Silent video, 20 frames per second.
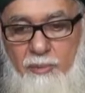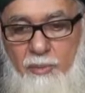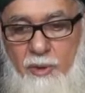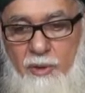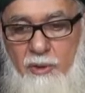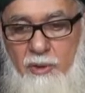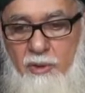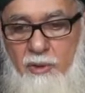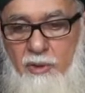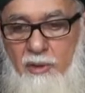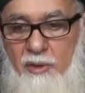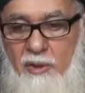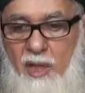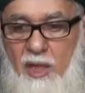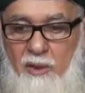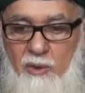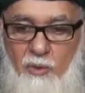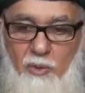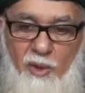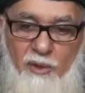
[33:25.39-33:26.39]
person,
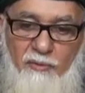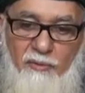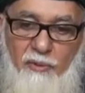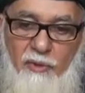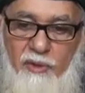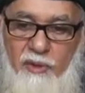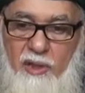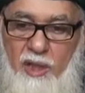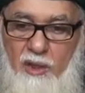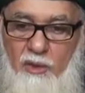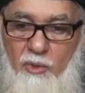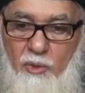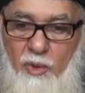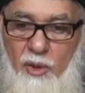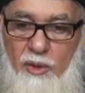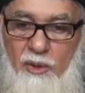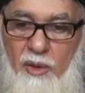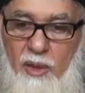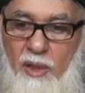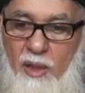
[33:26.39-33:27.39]
that one for that
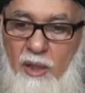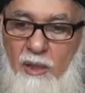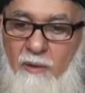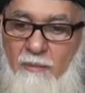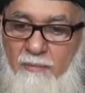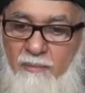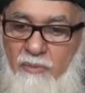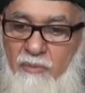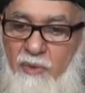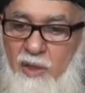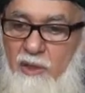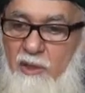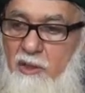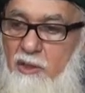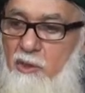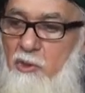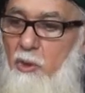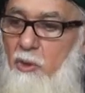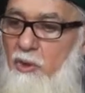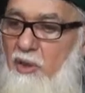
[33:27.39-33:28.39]
one. There
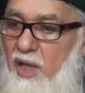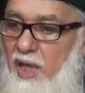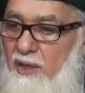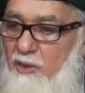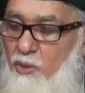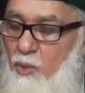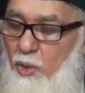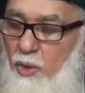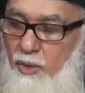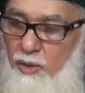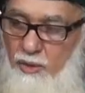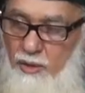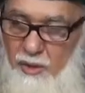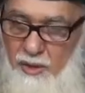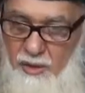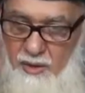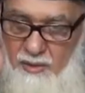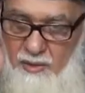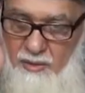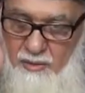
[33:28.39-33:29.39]
is no network.